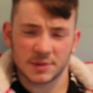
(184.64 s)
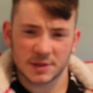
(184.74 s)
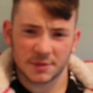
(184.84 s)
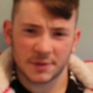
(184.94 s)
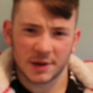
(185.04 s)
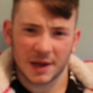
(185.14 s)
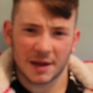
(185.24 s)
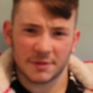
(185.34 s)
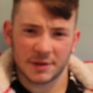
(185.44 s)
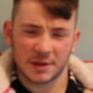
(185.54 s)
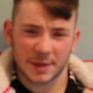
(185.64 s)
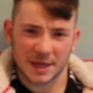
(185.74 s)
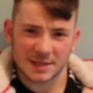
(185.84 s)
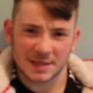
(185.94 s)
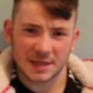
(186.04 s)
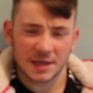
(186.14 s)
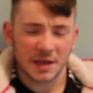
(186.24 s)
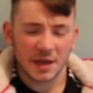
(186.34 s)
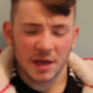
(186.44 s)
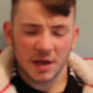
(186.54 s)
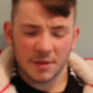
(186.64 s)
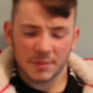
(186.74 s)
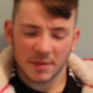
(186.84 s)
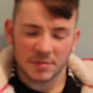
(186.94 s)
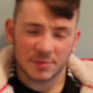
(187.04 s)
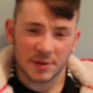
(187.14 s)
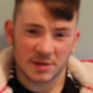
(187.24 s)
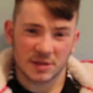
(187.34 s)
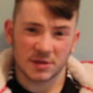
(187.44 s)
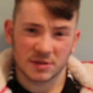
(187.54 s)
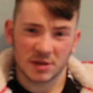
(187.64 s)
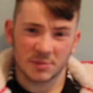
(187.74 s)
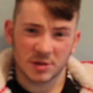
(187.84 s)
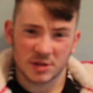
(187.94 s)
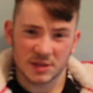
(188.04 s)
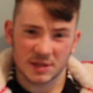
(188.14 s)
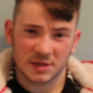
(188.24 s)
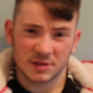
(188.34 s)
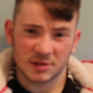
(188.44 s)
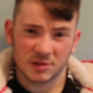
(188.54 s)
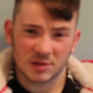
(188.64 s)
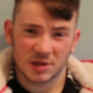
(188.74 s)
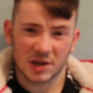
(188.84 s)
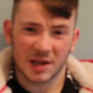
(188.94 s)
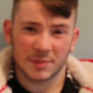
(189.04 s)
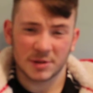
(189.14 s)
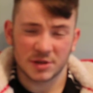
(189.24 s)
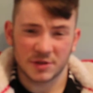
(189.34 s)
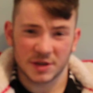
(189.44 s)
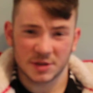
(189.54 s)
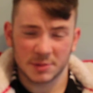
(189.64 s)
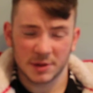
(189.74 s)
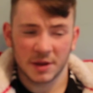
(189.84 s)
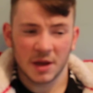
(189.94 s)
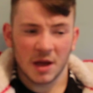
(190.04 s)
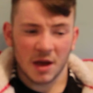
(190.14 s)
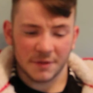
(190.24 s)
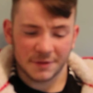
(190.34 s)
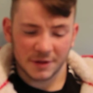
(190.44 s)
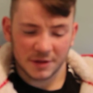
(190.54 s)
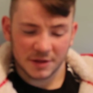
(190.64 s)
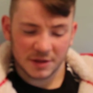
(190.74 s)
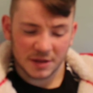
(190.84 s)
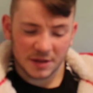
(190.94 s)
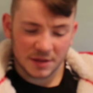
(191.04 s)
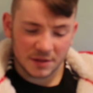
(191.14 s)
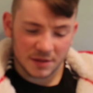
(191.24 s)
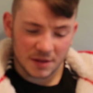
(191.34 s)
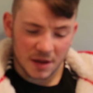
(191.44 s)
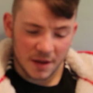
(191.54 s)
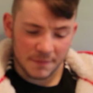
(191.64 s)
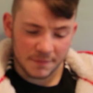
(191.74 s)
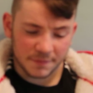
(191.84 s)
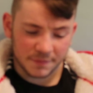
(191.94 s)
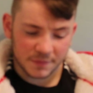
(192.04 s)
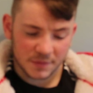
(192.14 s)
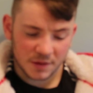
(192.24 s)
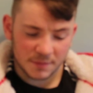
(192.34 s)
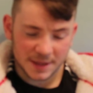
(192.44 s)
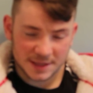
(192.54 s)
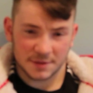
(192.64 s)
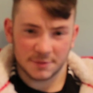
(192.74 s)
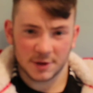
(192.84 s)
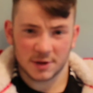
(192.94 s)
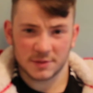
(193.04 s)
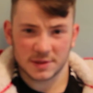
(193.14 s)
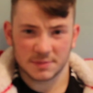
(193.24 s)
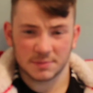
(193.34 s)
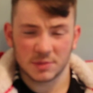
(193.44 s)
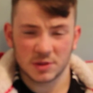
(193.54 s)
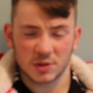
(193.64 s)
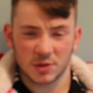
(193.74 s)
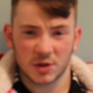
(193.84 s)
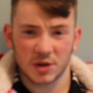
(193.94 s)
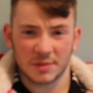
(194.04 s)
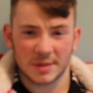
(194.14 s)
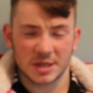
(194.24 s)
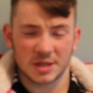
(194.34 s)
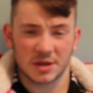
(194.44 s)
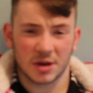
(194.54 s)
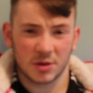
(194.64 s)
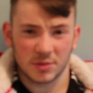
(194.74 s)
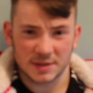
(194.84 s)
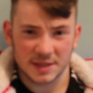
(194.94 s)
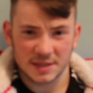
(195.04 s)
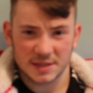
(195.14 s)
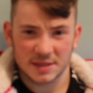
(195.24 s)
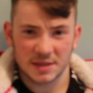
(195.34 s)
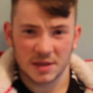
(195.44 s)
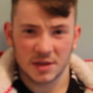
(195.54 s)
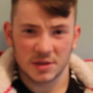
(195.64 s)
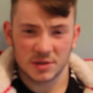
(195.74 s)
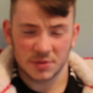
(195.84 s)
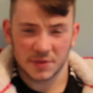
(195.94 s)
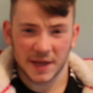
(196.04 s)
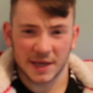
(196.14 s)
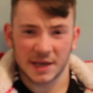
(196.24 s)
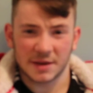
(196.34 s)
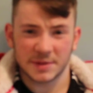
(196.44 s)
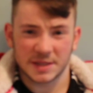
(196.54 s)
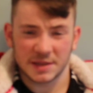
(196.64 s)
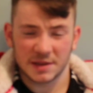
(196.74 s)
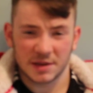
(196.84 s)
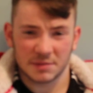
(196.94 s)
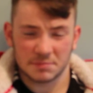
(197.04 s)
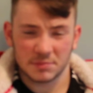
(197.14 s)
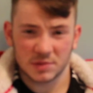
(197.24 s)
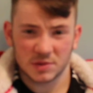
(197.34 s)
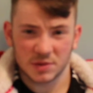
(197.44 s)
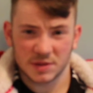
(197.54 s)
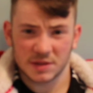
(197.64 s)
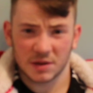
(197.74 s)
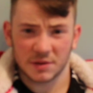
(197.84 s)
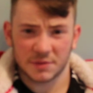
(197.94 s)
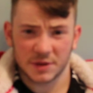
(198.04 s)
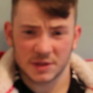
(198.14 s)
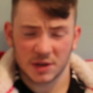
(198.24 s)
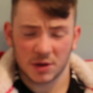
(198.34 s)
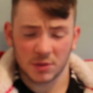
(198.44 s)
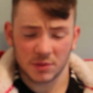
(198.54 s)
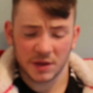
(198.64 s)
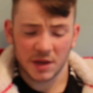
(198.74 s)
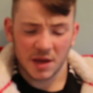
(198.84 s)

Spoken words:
which I feel I have in the magazine. Maybe the poster not so much because it just looks slightly amateurish, but I feel that the magazine front cover is a sort of good image. It holds its sort of anonymity that I sort of desired for it to hold,